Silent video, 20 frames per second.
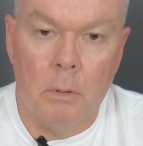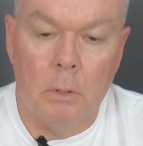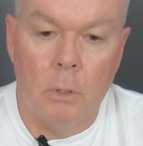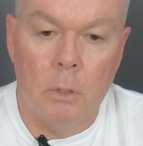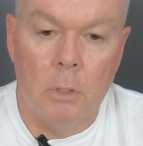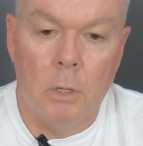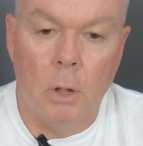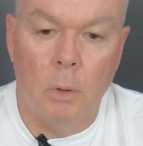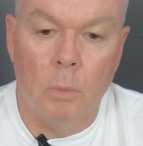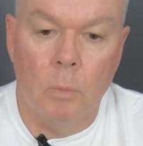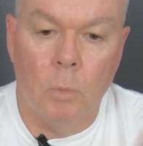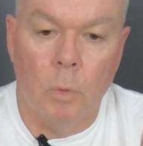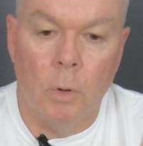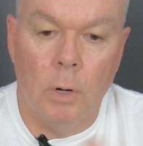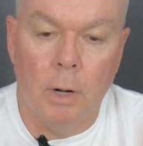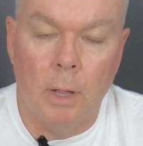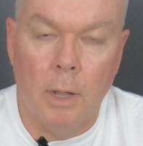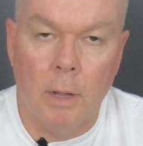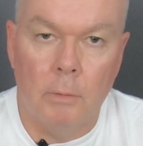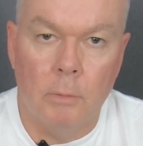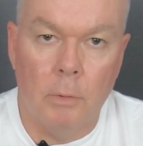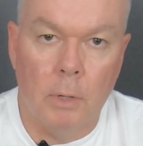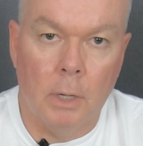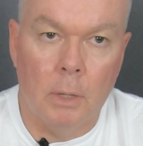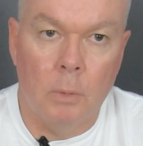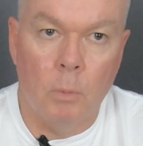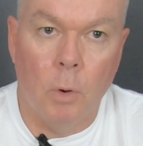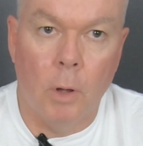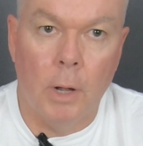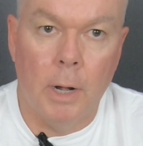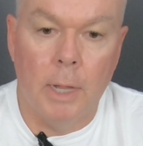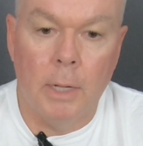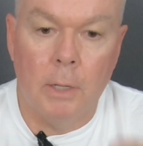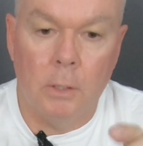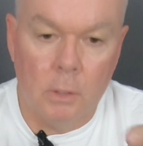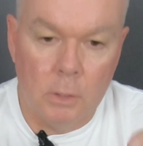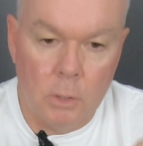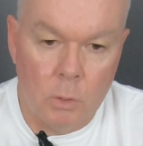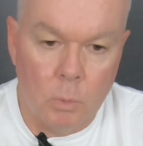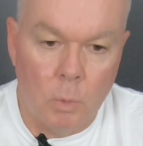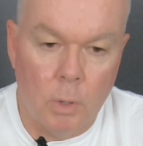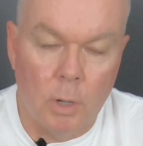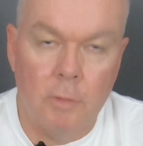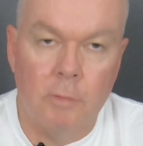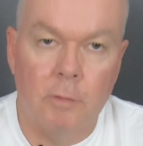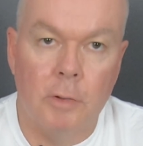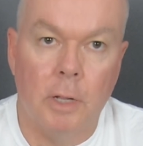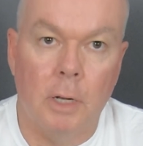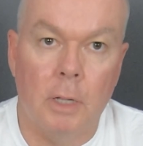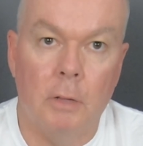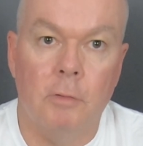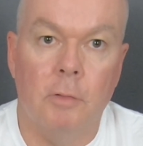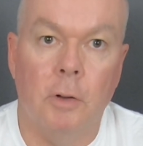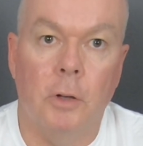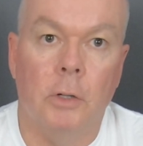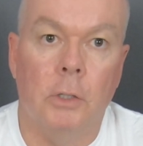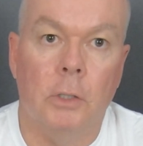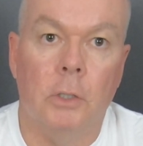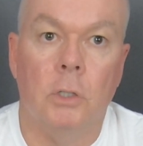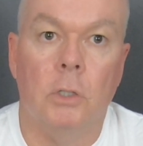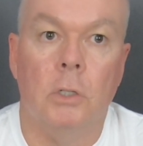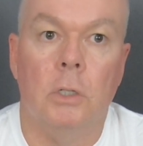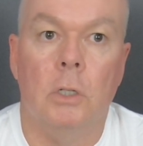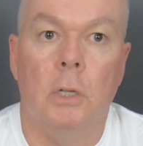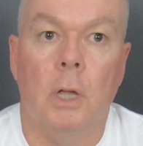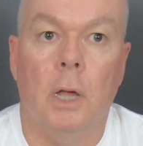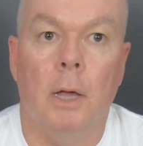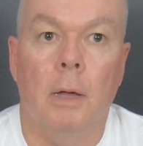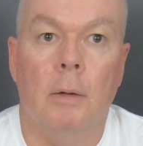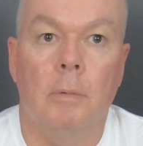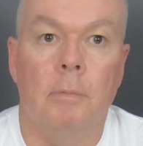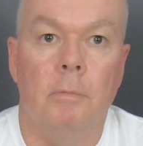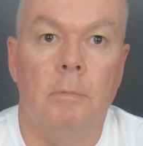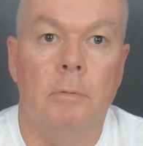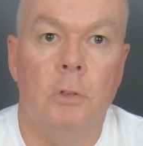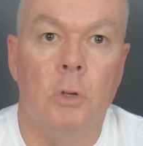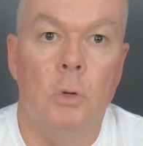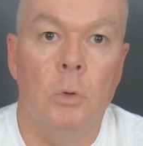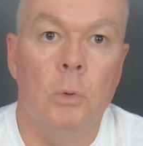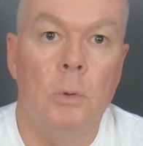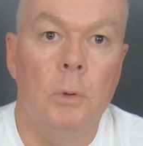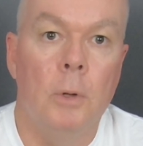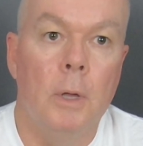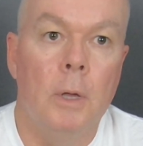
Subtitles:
you don't want a really wide angle, you want a fairly focused view.